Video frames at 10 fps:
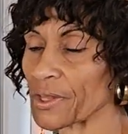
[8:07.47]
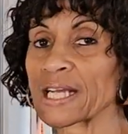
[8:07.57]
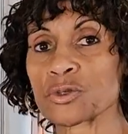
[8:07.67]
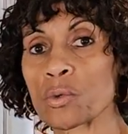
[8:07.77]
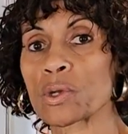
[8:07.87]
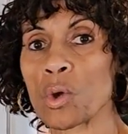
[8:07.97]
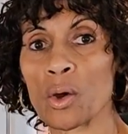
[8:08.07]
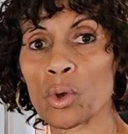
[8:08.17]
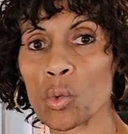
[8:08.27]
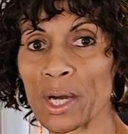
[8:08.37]
And that's what we
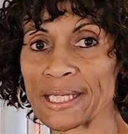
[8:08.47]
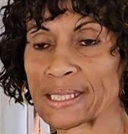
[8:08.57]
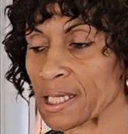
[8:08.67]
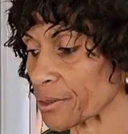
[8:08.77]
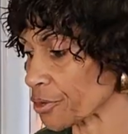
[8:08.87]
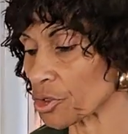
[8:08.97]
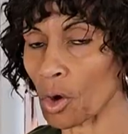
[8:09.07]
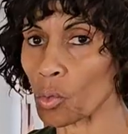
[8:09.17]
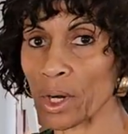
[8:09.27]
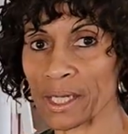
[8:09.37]
want, we want it tender. You
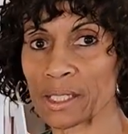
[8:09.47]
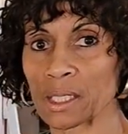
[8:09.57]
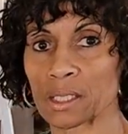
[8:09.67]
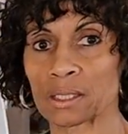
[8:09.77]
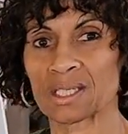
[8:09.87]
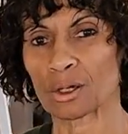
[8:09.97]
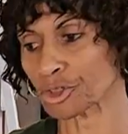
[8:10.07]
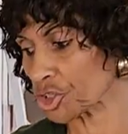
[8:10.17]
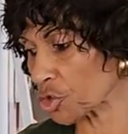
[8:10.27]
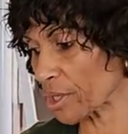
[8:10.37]
don't want it, you know,
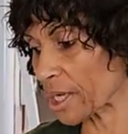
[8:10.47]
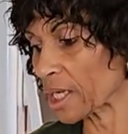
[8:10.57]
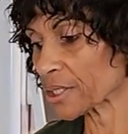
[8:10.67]
chewy.